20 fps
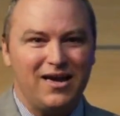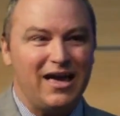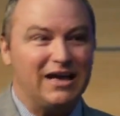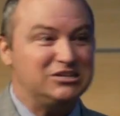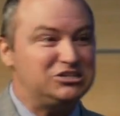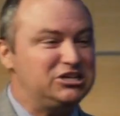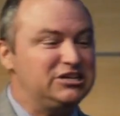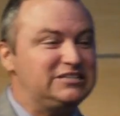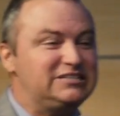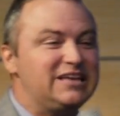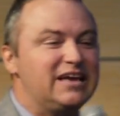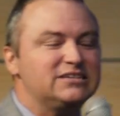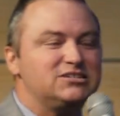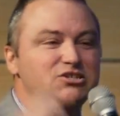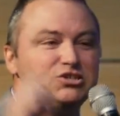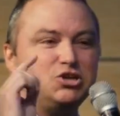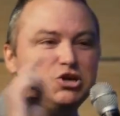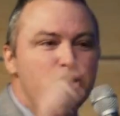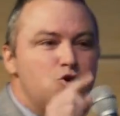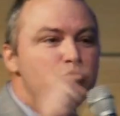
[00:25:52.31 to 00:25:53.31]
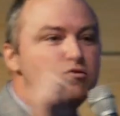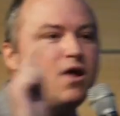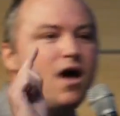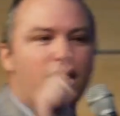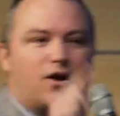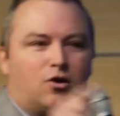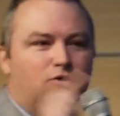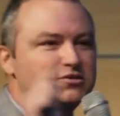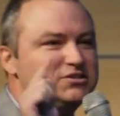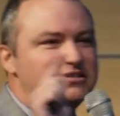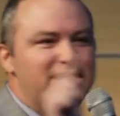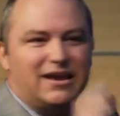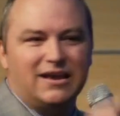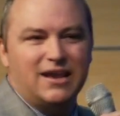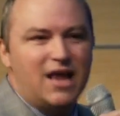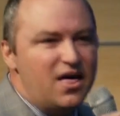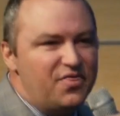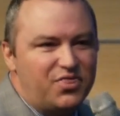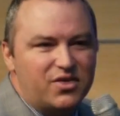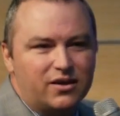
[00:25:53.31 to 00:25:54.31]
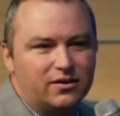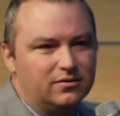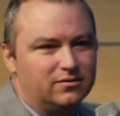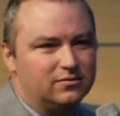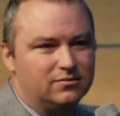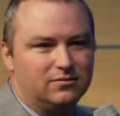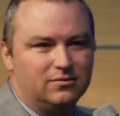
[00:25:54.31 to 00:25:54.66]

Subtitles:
and she says, you're not going to say nothing.